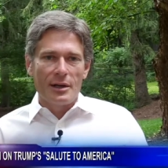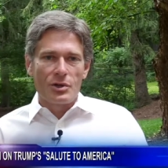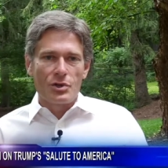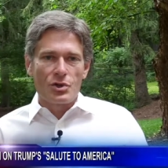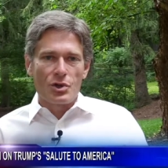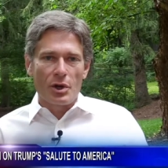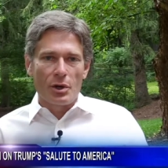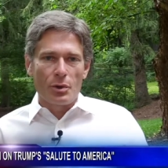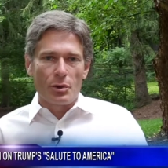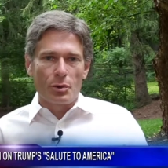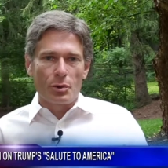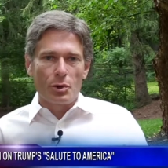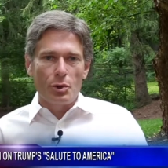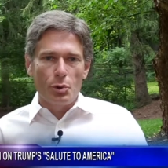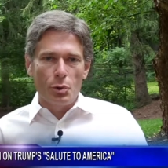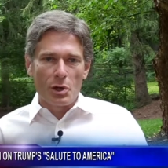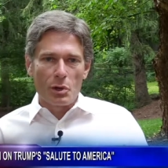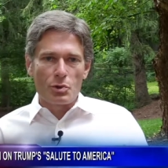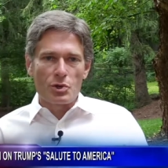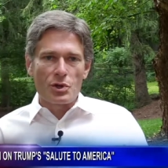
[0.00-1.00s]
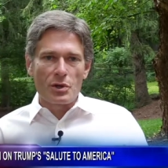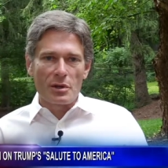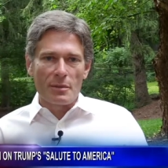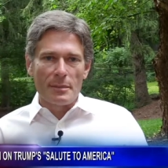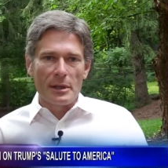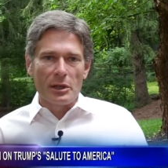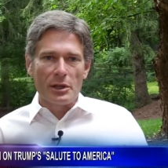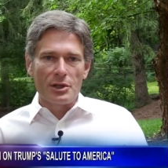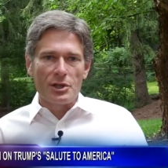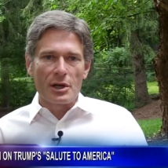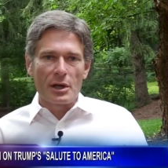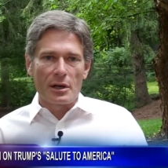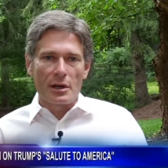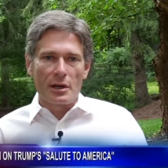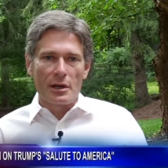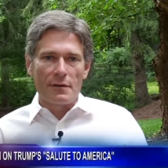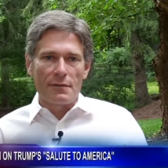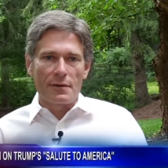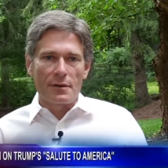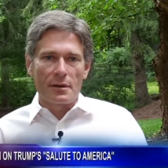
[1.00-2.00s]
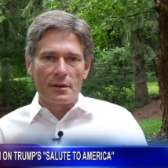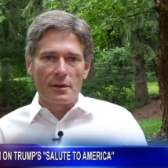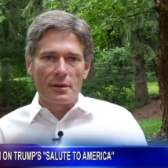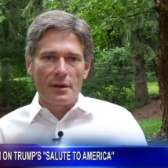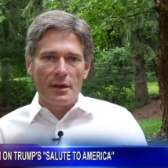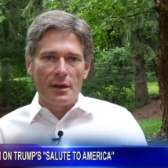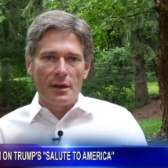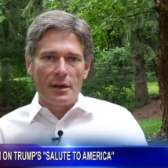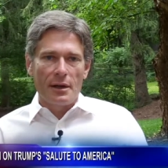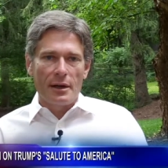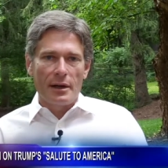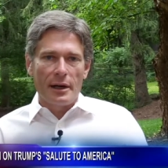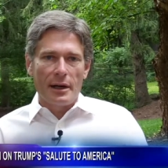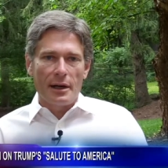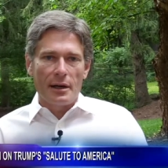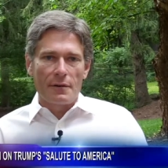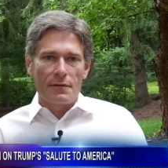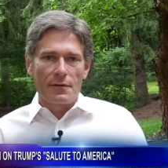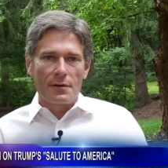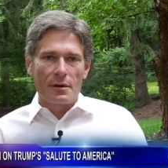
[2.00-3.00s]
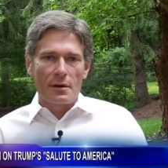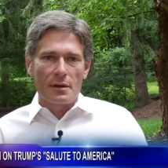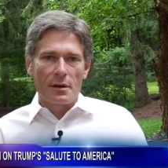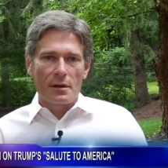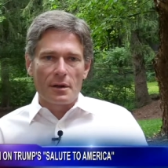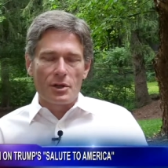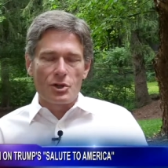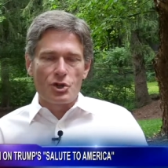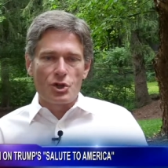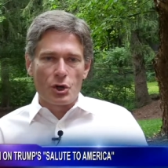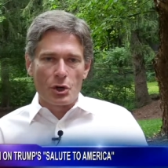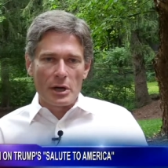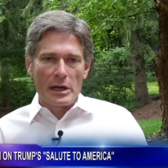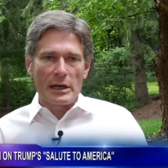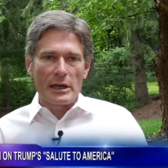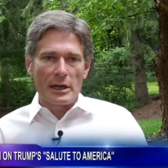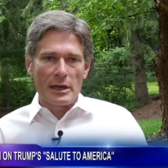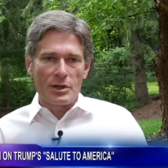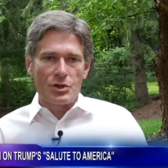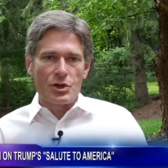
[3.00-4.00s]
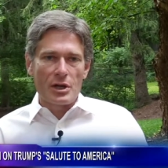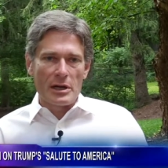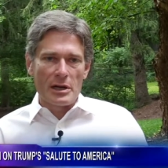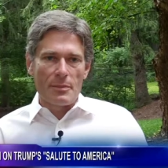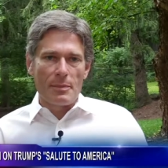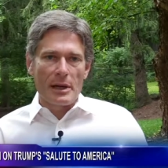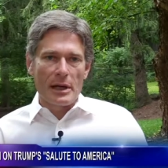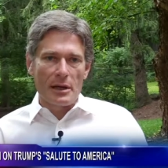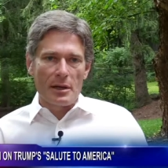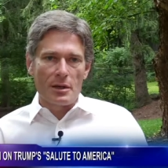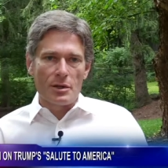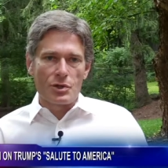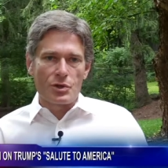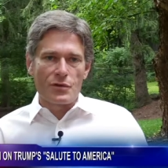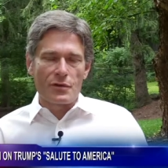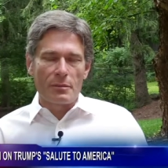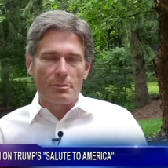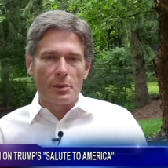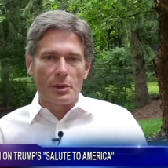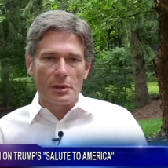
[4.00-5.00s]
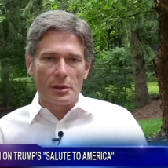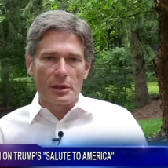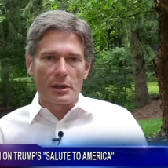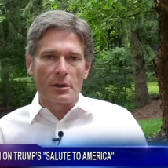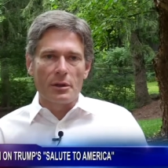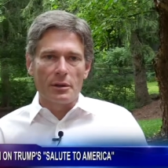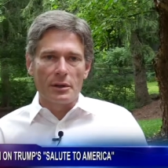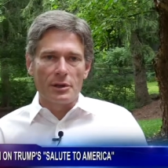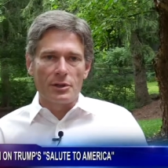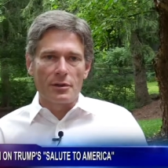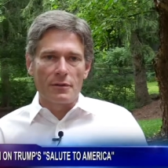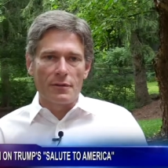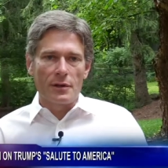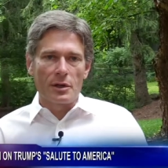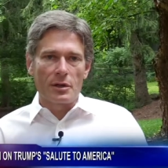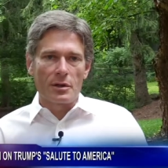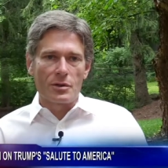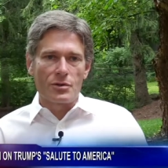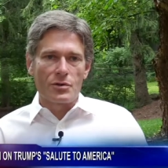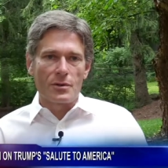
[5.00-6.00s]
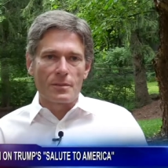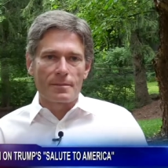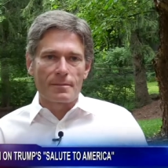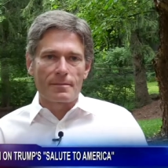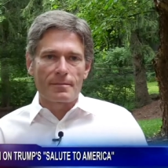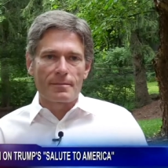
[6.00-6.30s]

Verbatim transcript: So kudos to the military for asserting its independence from political interference.